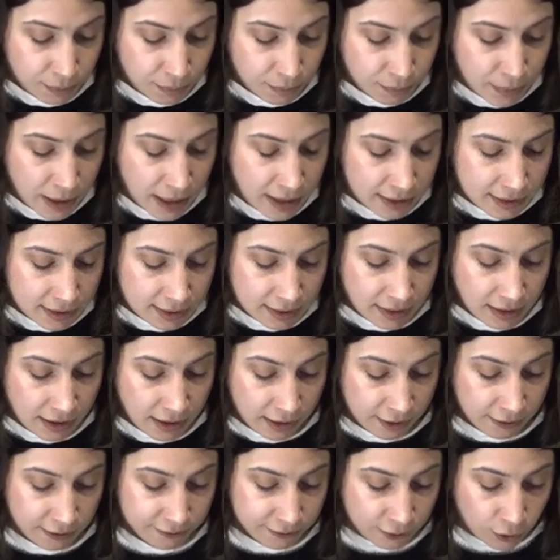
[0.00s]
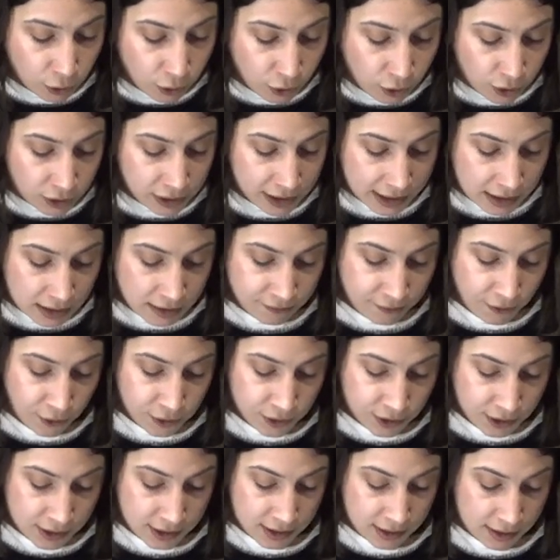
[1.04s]
But for all its
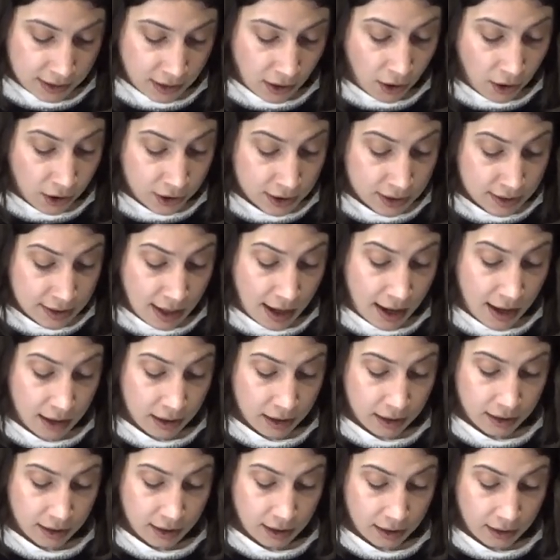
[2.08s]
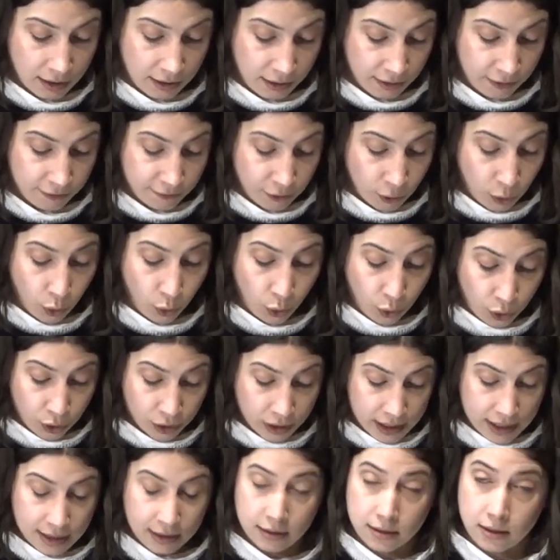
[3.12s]
focus on death, for all
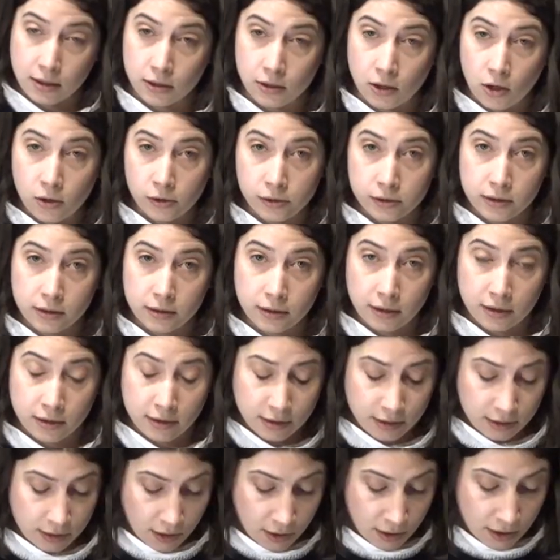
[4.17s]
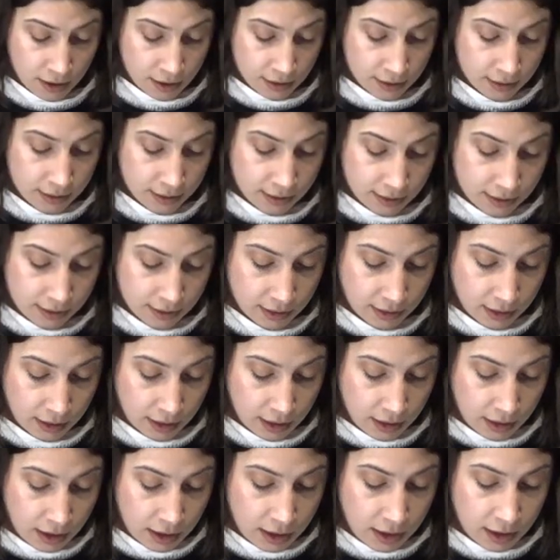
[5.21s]
its occult concerns,
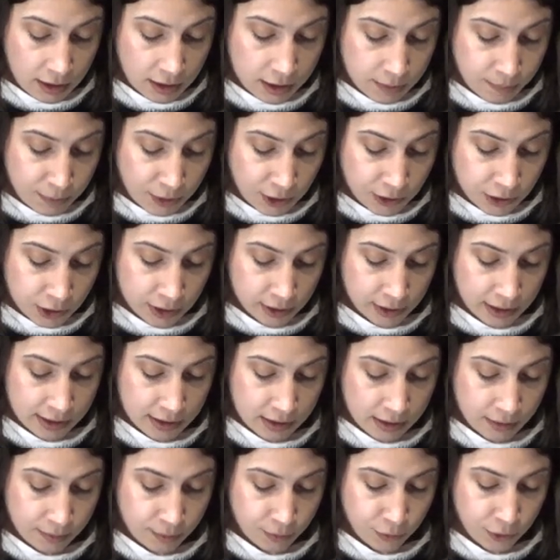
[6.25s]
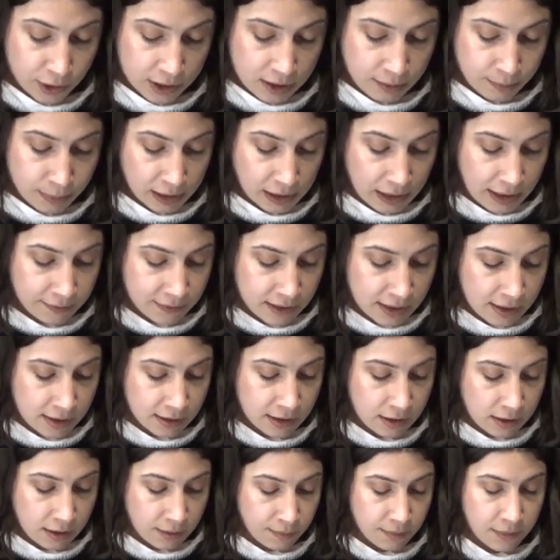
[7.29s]
spiritualism was a belief
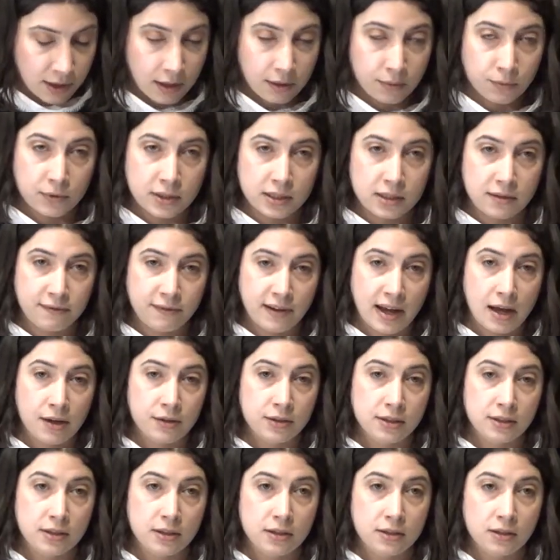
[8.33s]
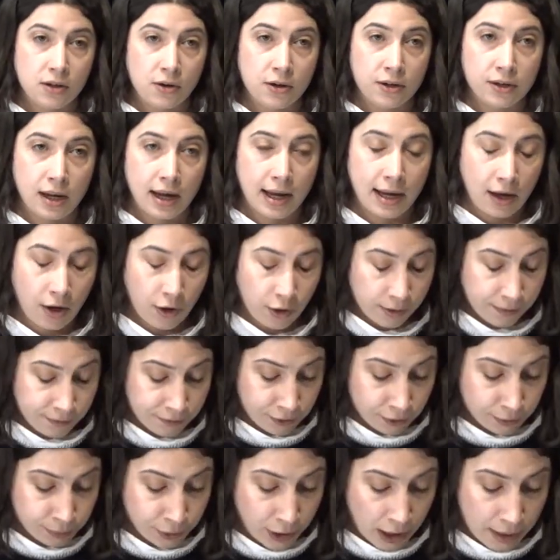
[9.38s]
system that was founded on a
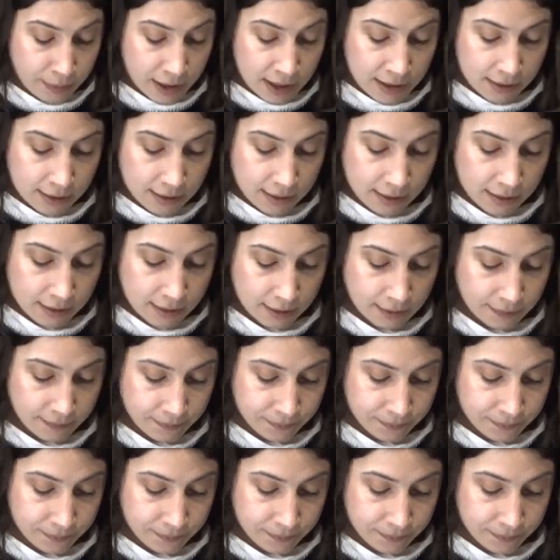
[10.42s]
hopeful premise